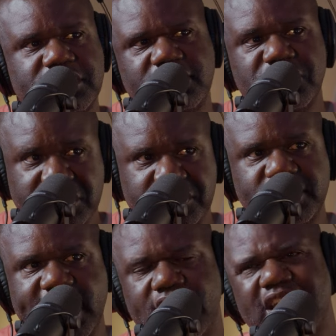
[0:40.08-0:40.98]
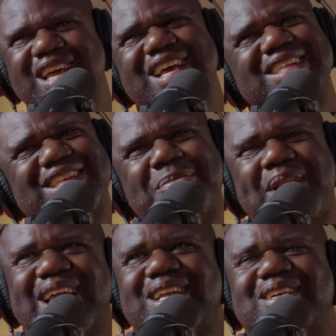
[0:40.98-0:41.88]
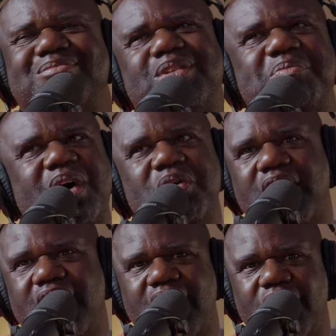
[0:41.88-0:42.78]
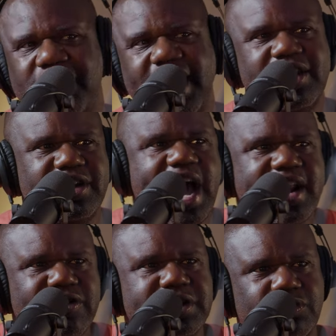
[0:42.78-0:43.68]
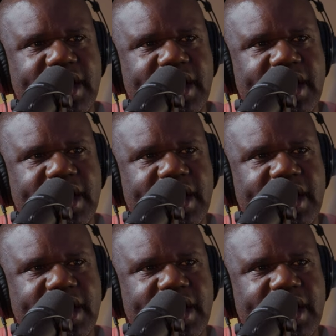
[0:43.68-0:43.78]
shouldn't do that. So I'm like, oh, okay. You know, I know he's